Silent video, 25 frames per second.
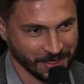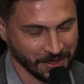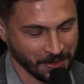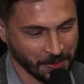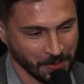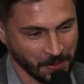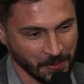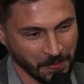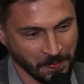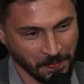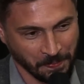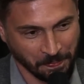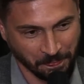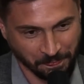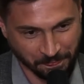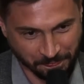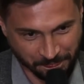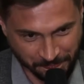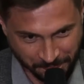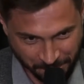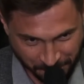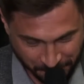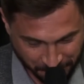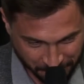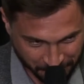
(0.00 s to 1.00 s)
so we weren't
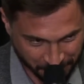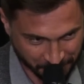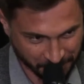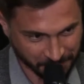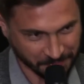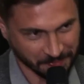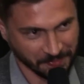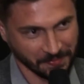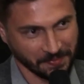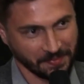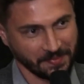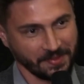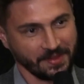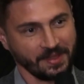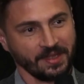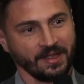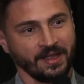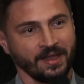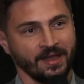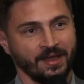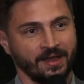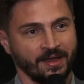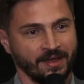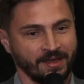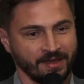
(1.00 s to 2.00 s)
able to adjust and
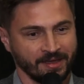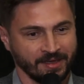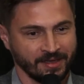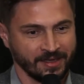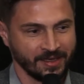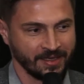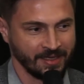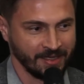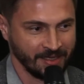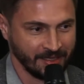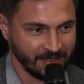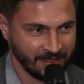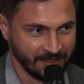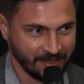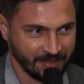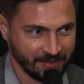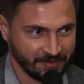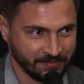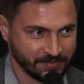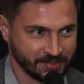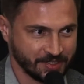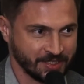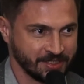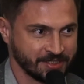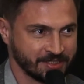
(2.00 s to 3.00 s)
we went
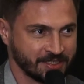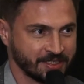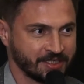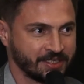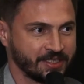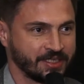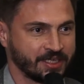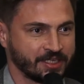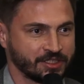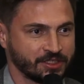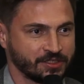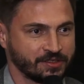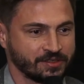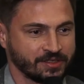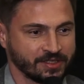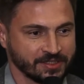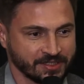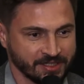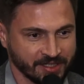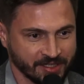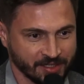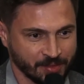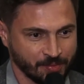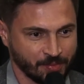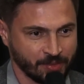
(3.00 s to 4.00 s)
the way
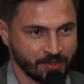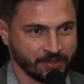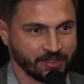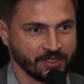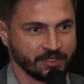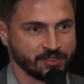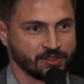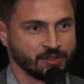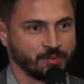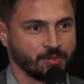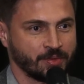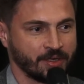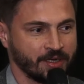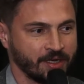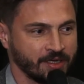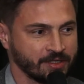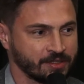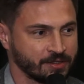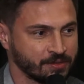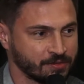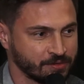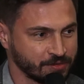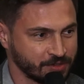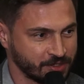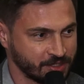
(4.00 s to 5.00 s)
we thought
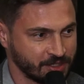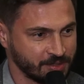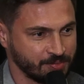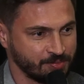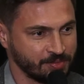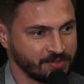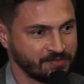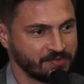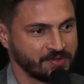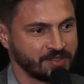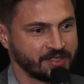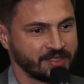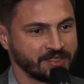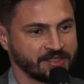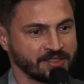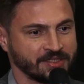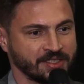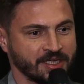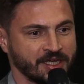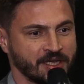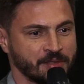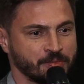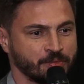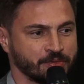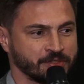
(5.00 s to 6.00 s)
was
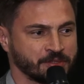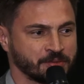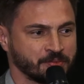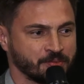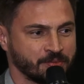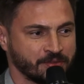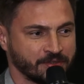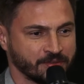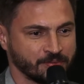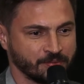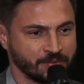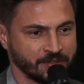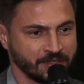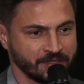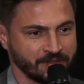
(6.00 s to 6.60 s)
best fit.